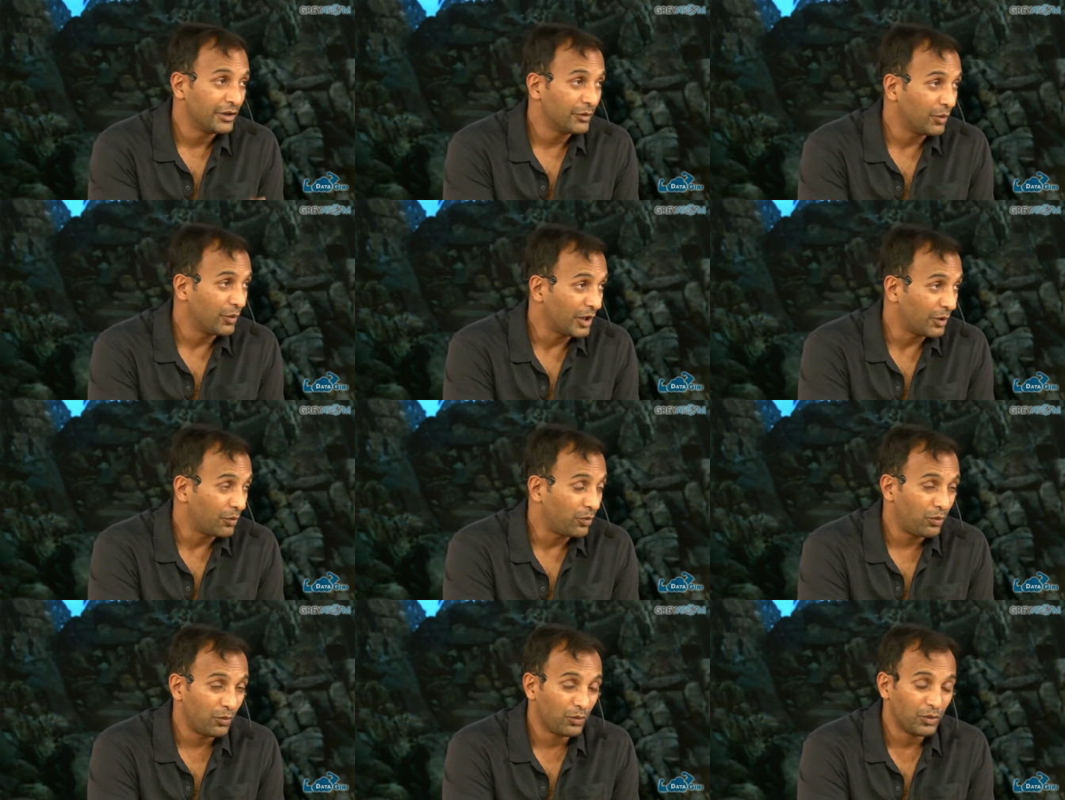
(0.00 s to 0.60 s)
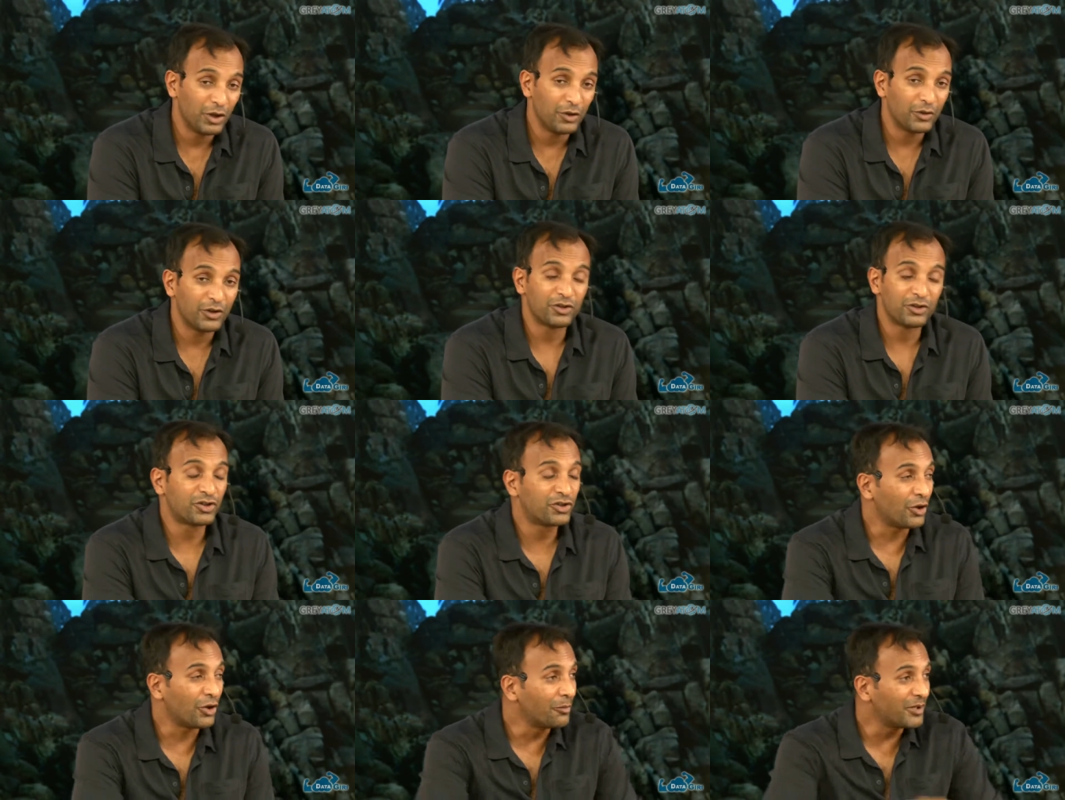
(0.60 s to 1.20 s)

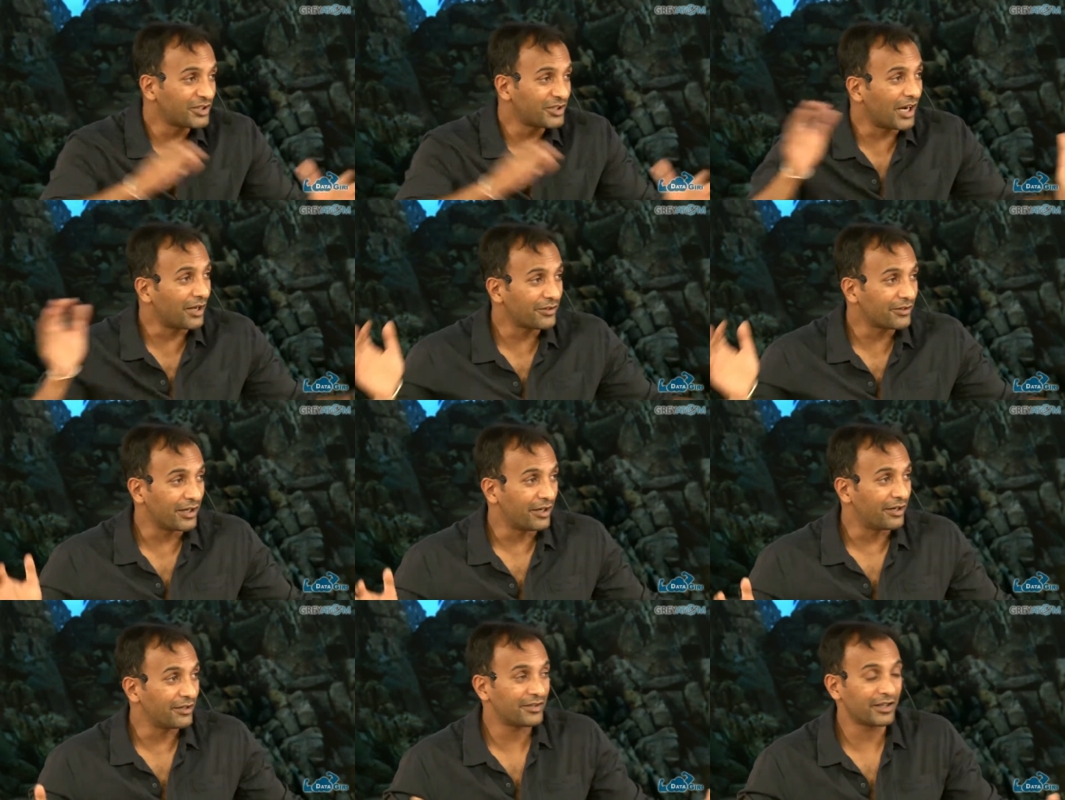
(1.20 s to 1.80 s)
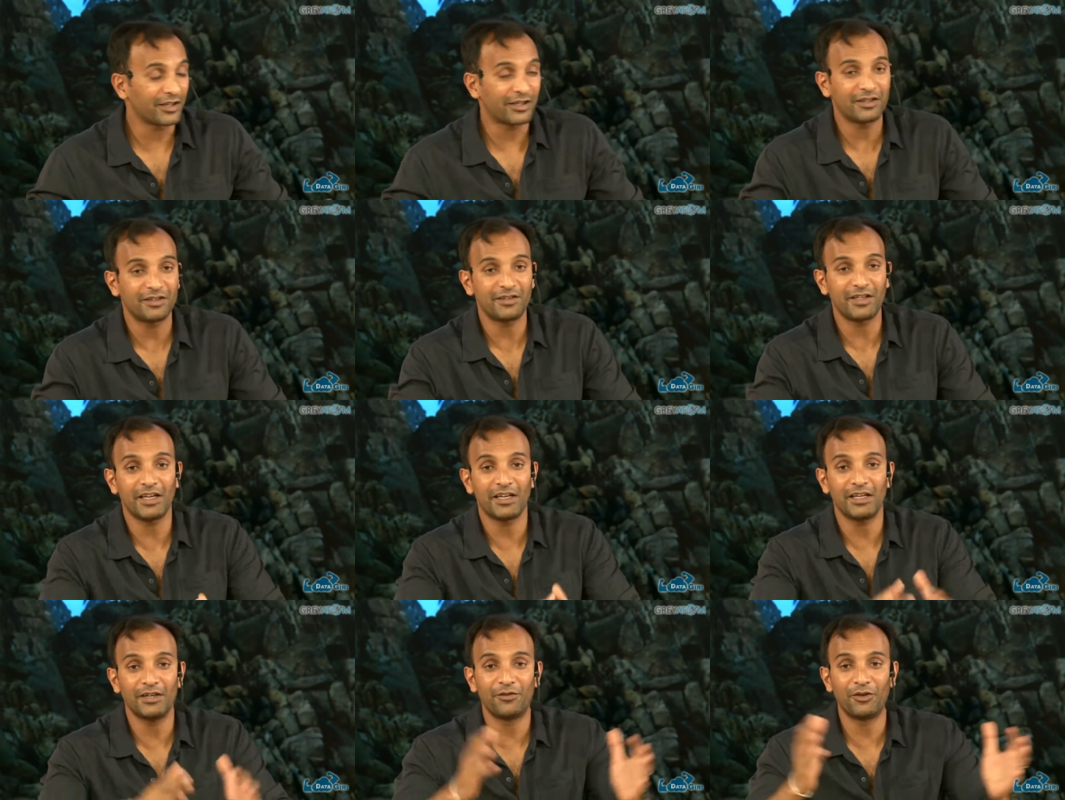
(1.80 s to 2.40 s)
there's so much out there. It's like
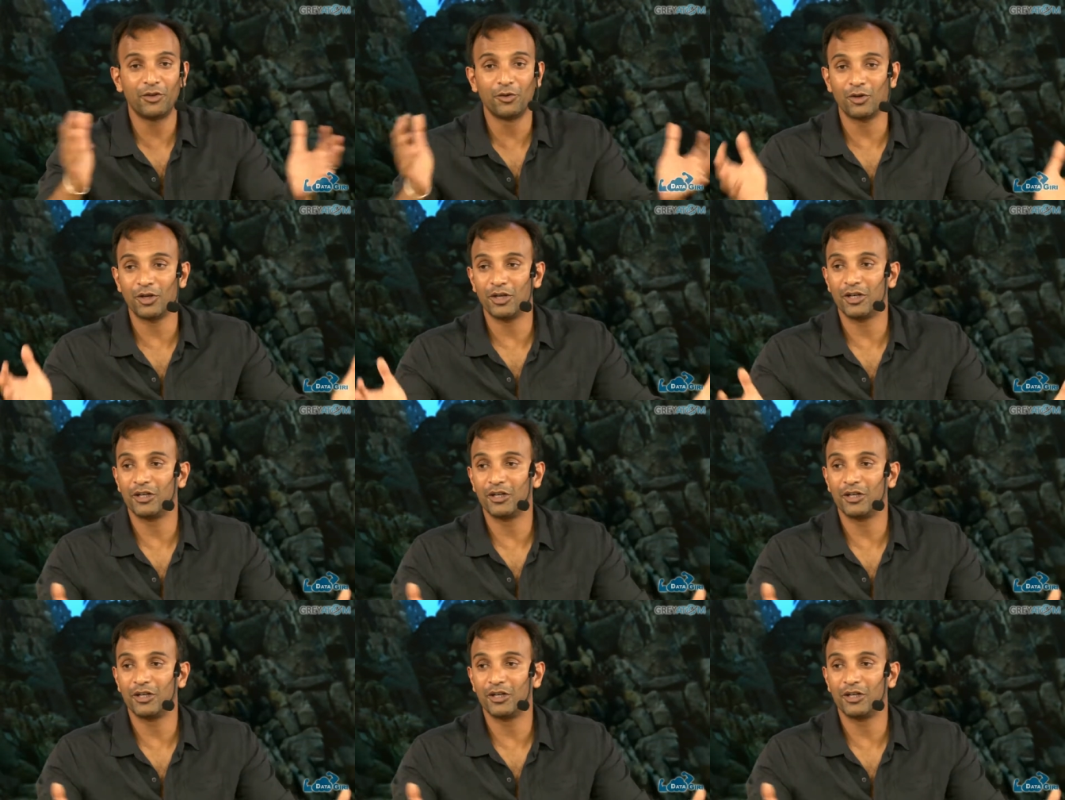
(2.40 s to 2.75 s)
saying if you